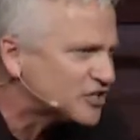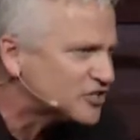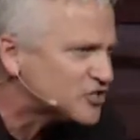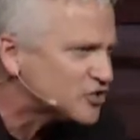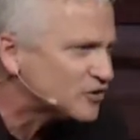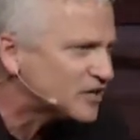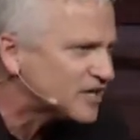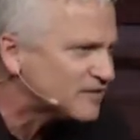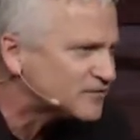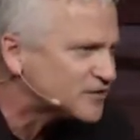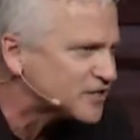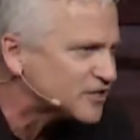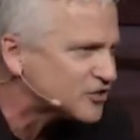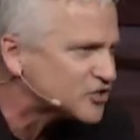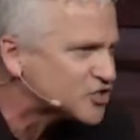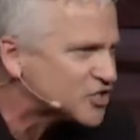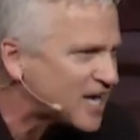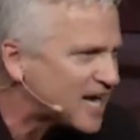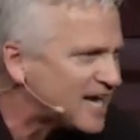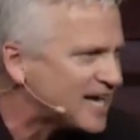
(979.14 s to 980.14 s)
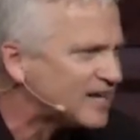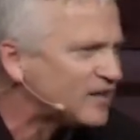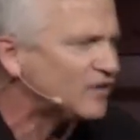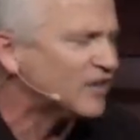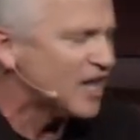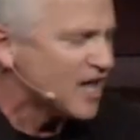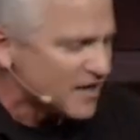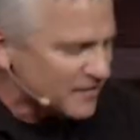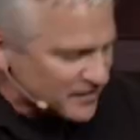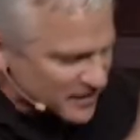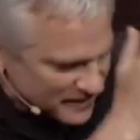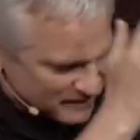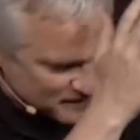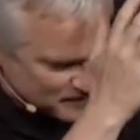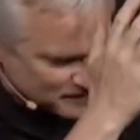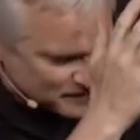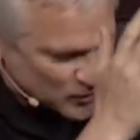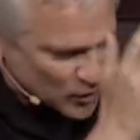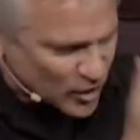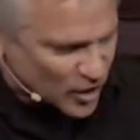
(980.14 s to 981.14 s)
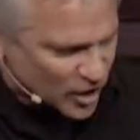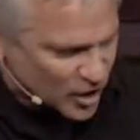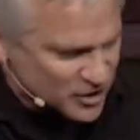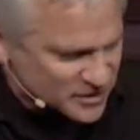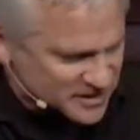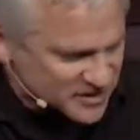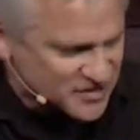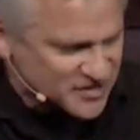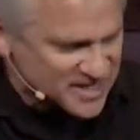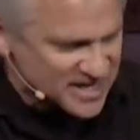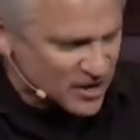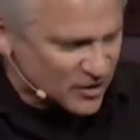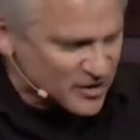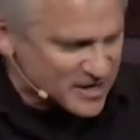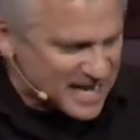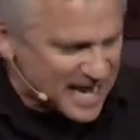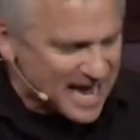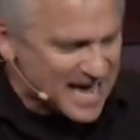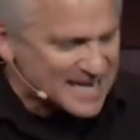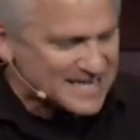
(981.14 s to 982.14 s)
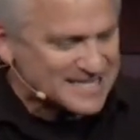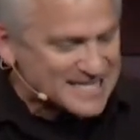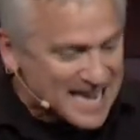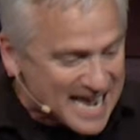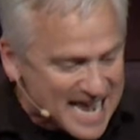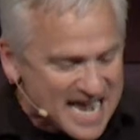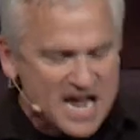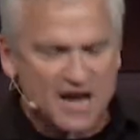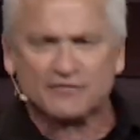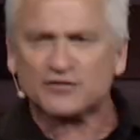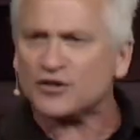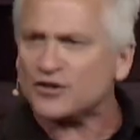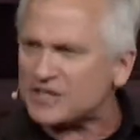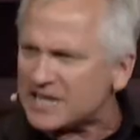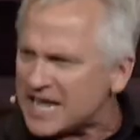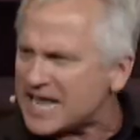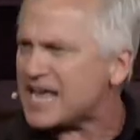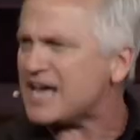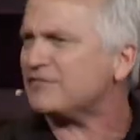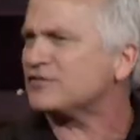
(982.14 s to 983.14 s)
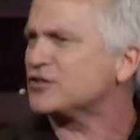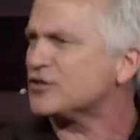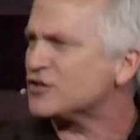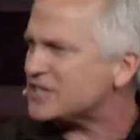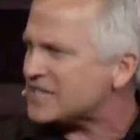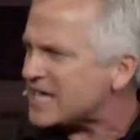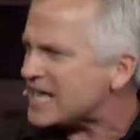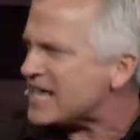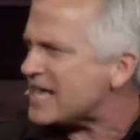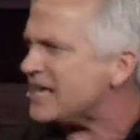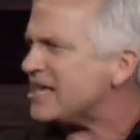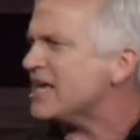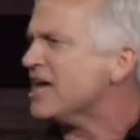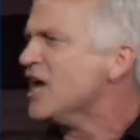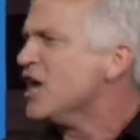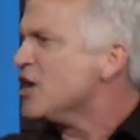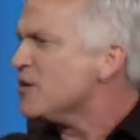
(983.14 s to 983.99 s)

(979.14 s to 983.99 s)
could you give to your child than for her to see her dad day after day after day